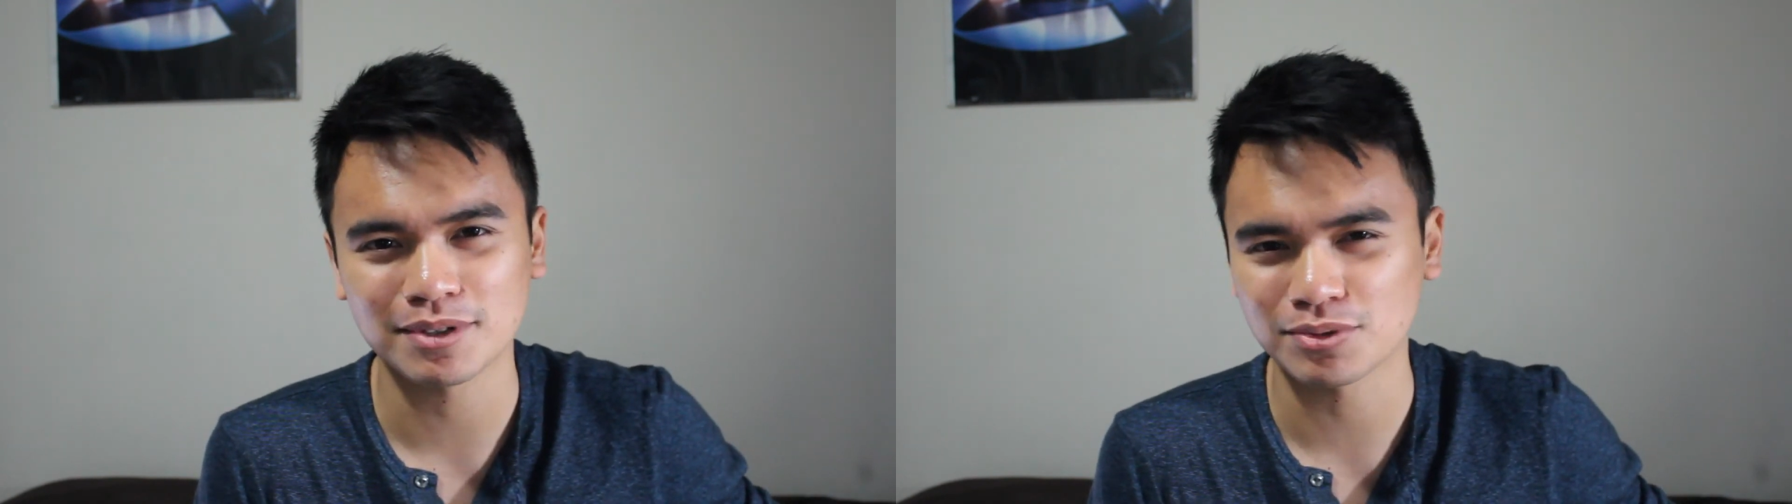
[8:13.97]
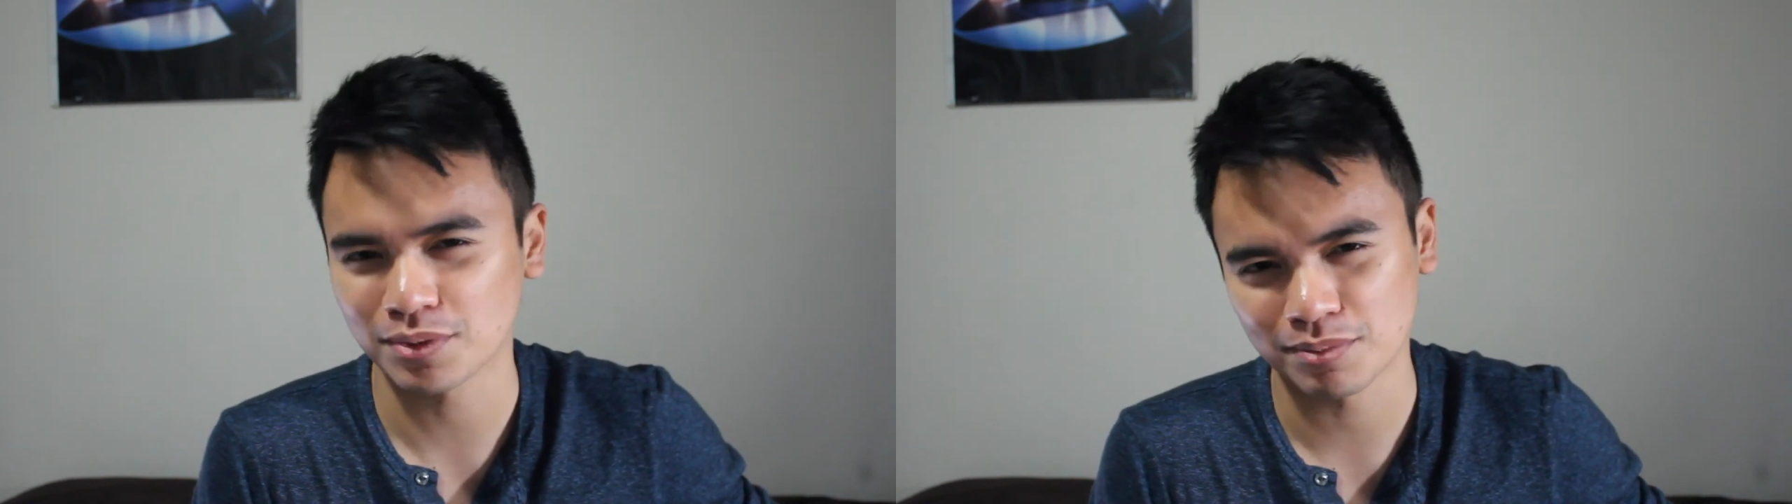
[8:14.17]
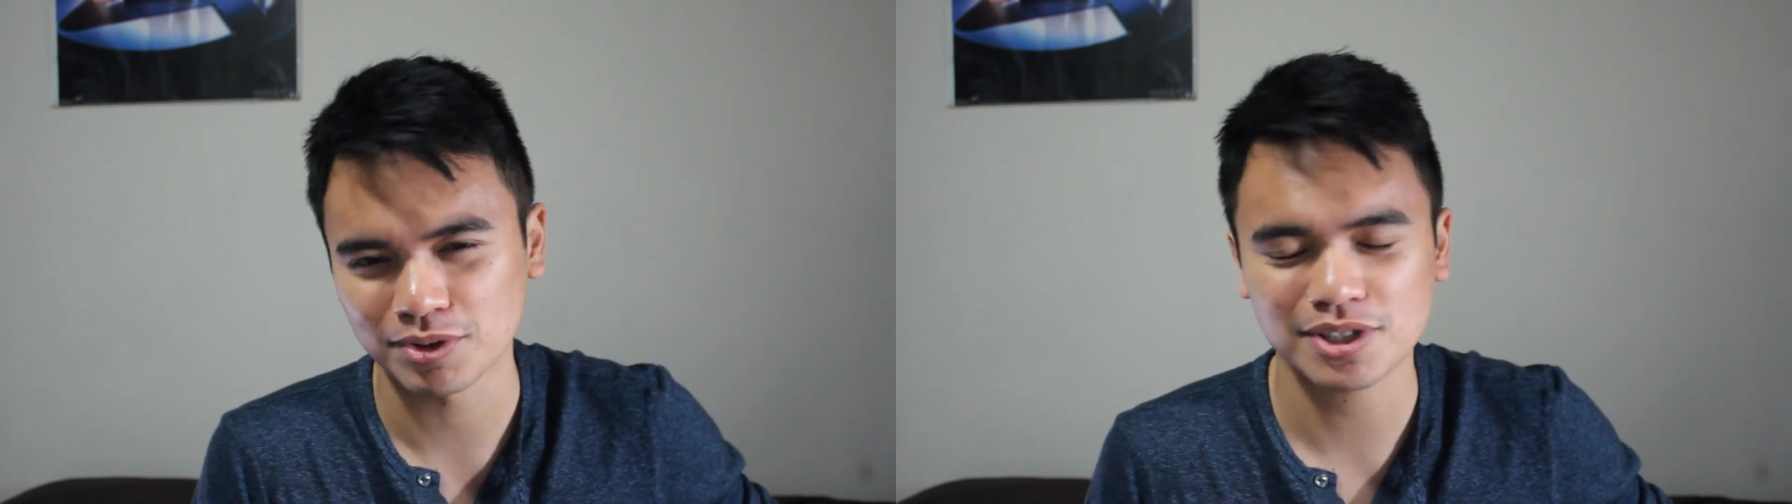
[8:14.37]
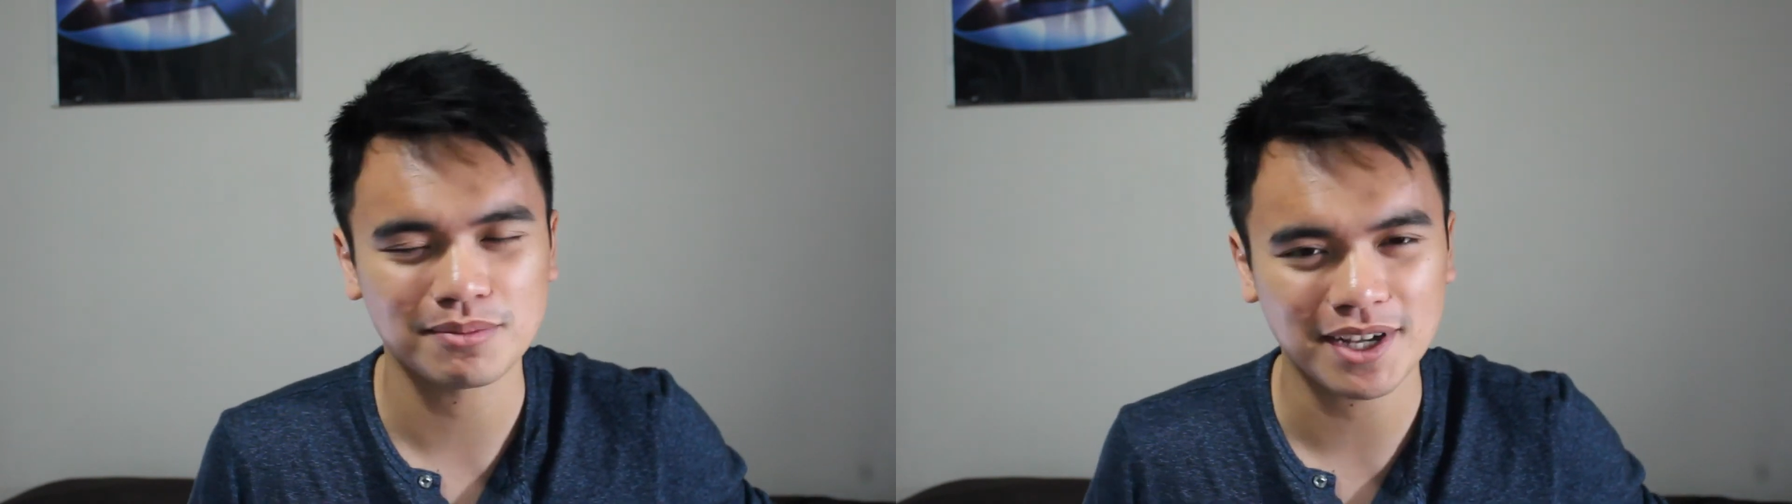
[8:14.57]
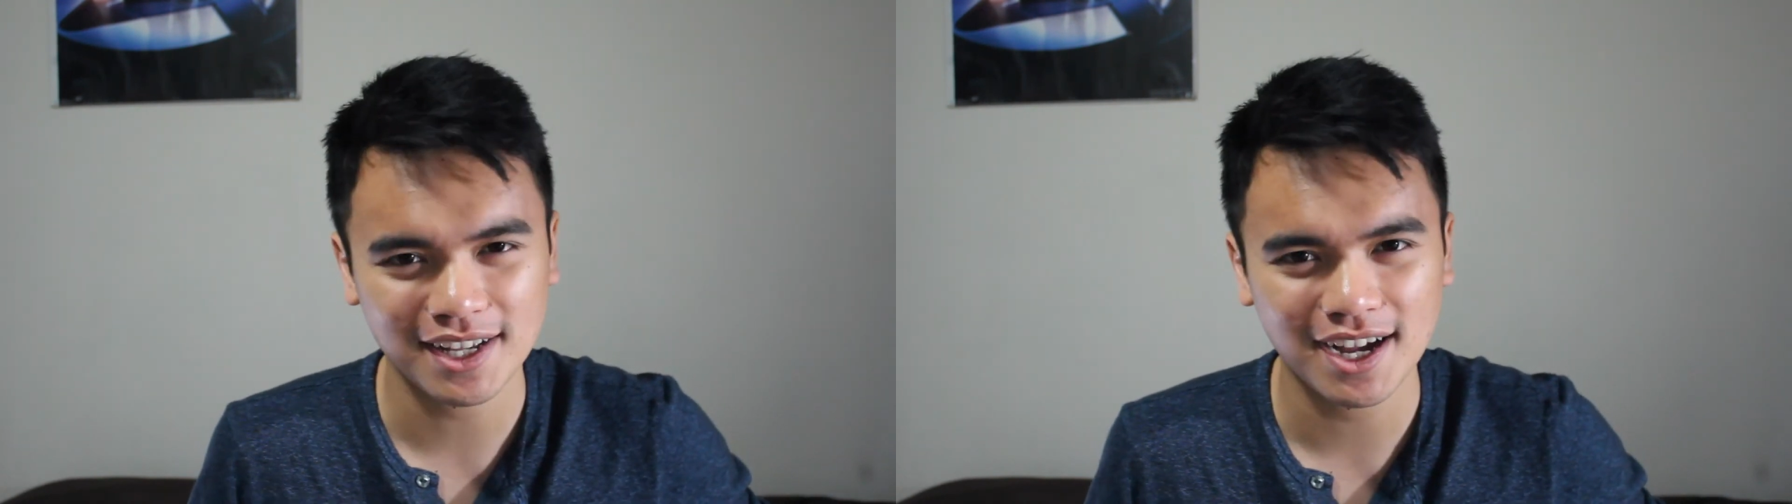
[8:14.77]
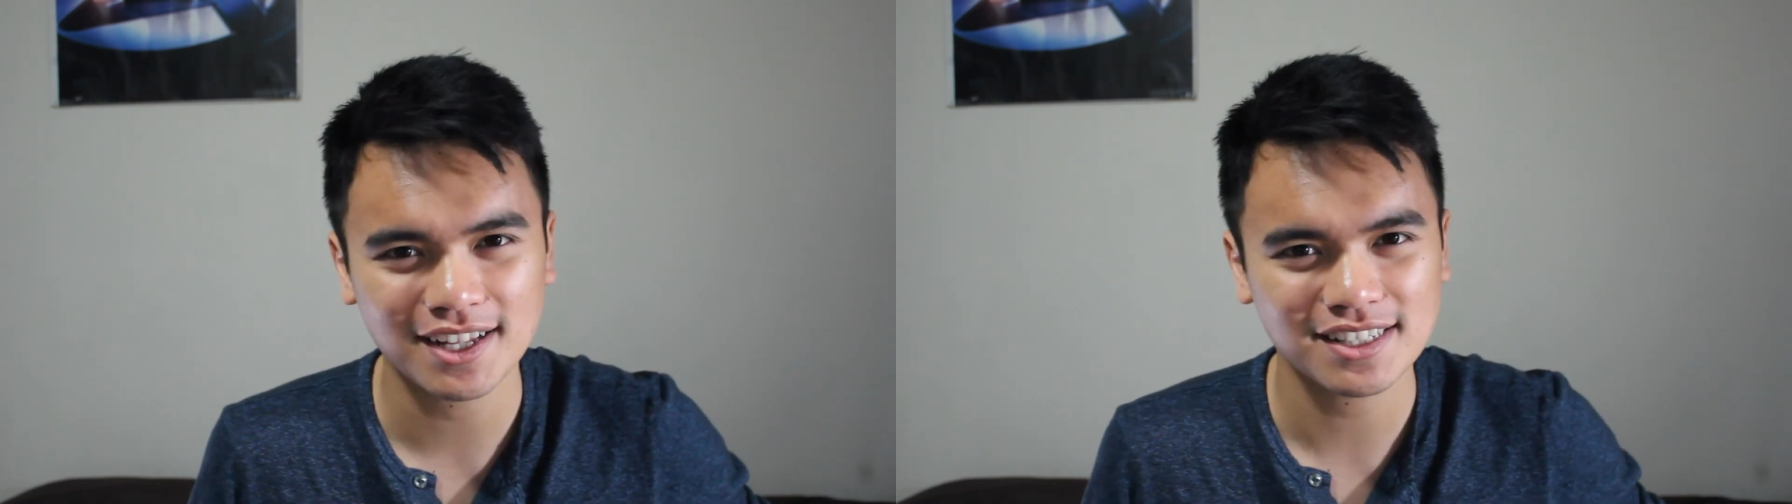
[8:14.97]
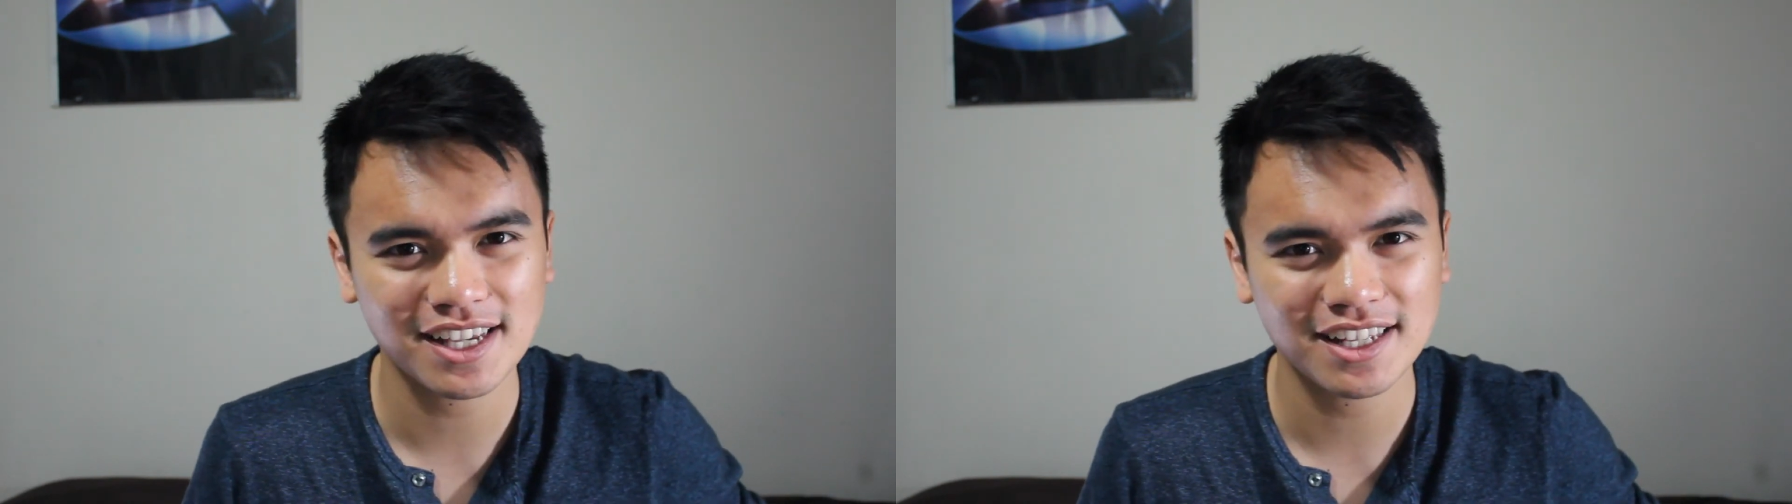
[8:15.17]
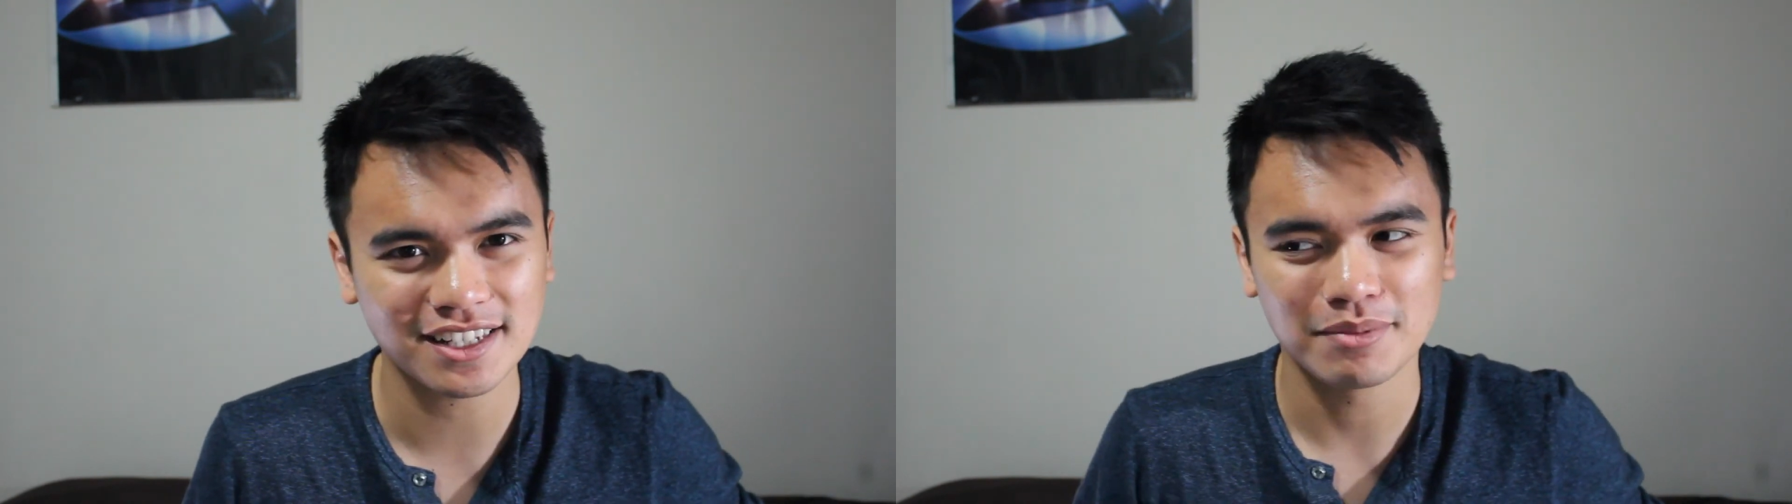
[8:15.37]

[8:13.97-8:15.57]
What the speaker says: as with most of my content,